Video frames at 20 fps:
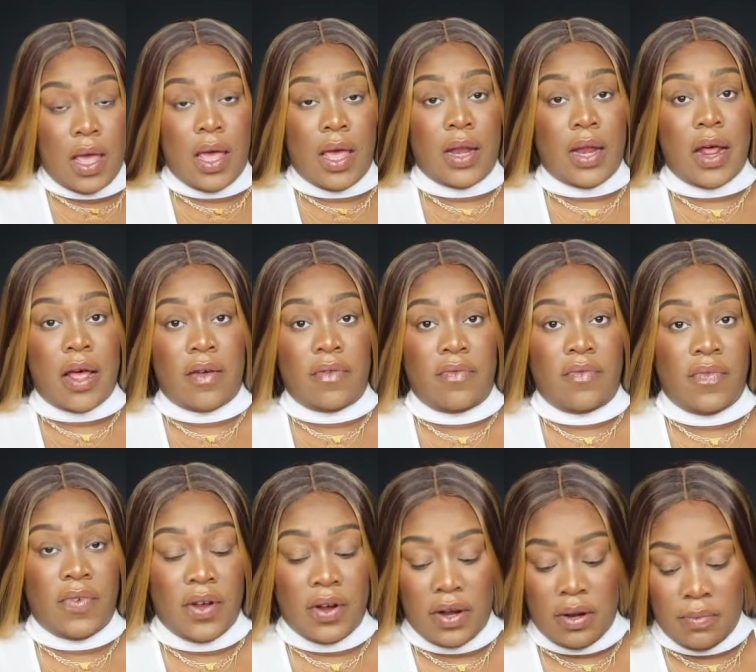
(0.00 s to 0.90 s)
and
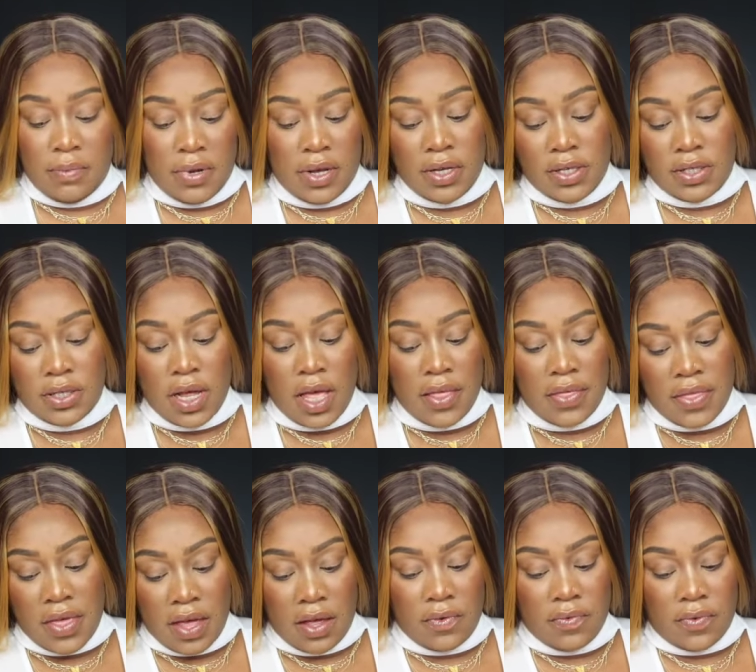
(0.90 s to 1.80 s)
I'm very much
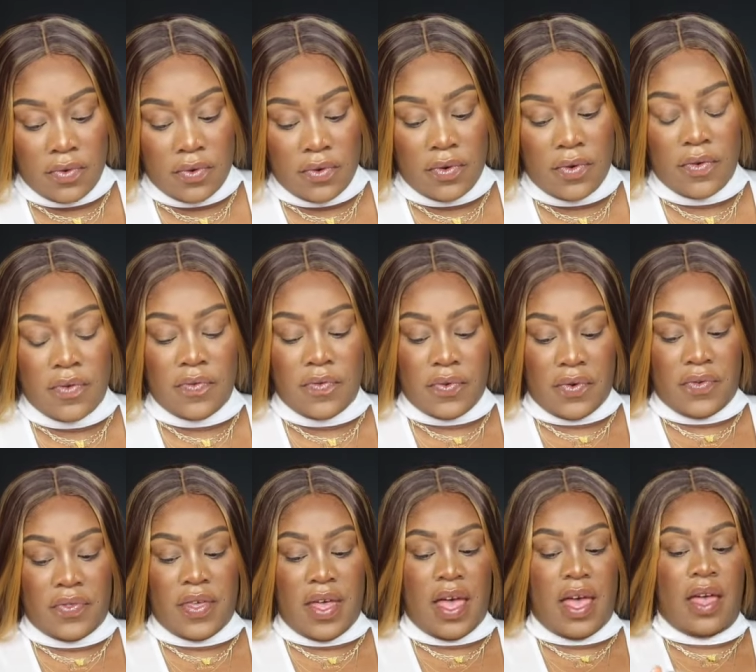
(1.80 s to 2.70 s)
thankful
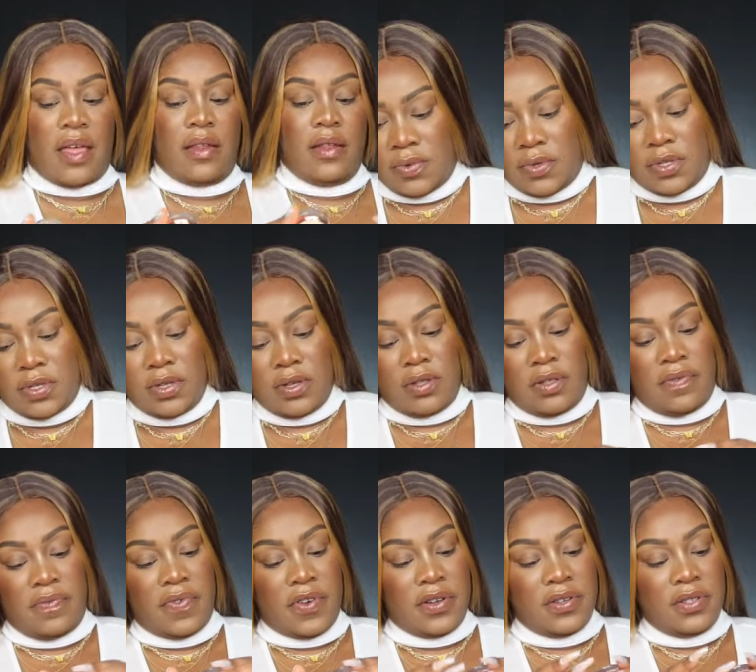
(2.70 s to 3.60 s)
for that. So
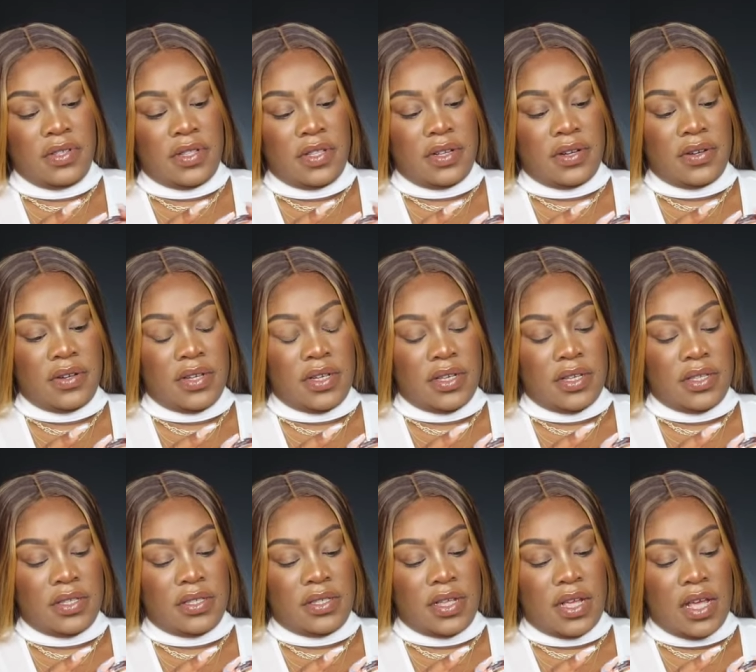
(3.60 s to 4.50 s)
the first glitter
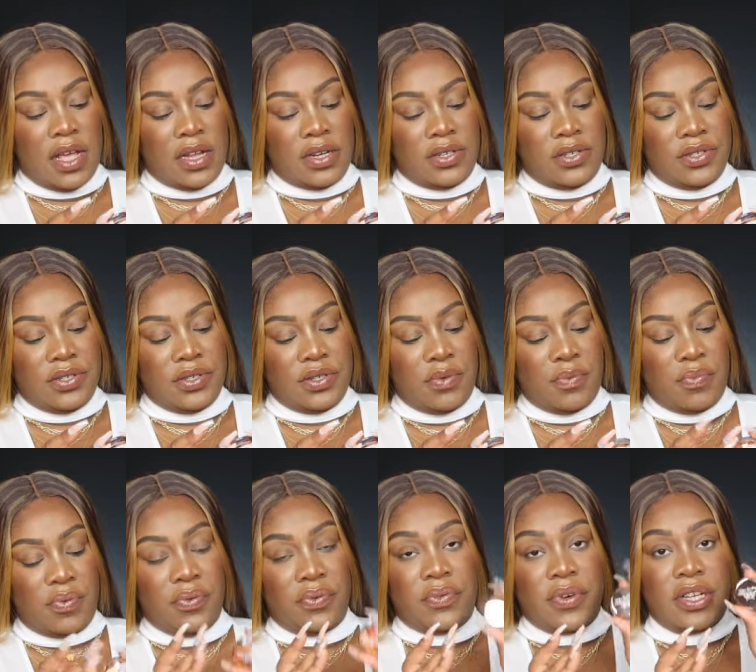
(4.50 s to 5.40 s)
is Under
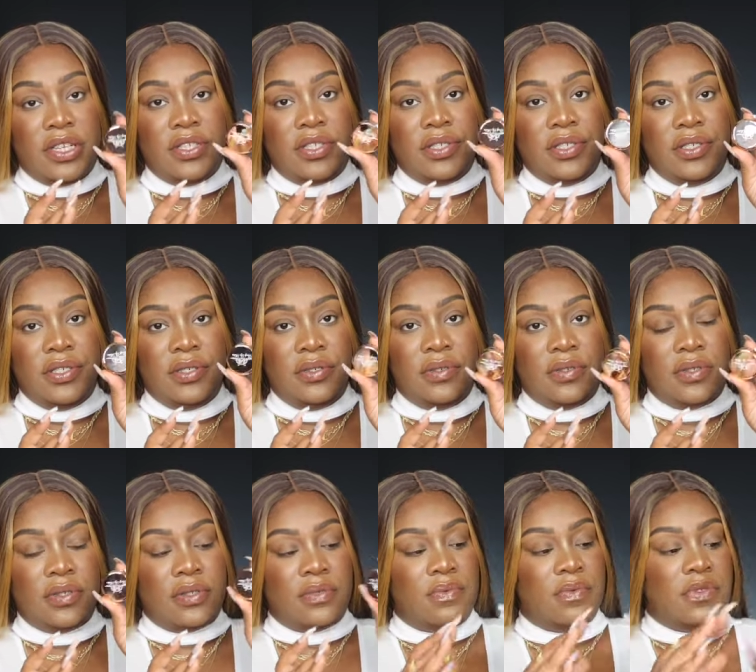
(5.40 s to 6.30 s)
Pressure.
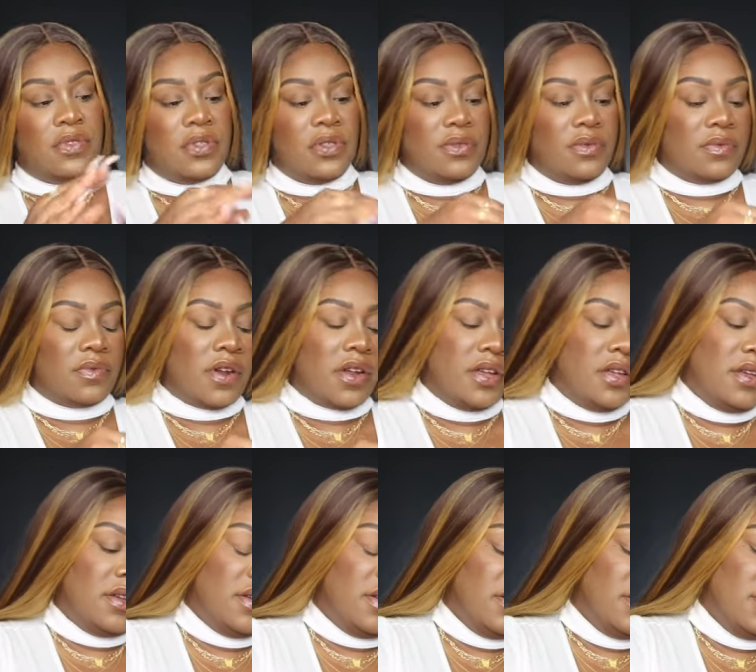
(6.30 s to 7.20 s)
This one, this one
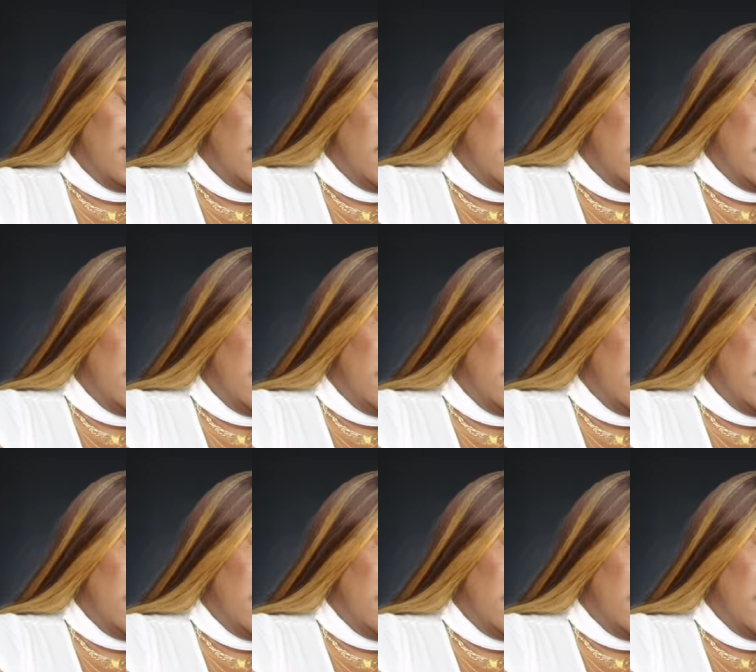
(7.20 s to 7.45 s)
right here.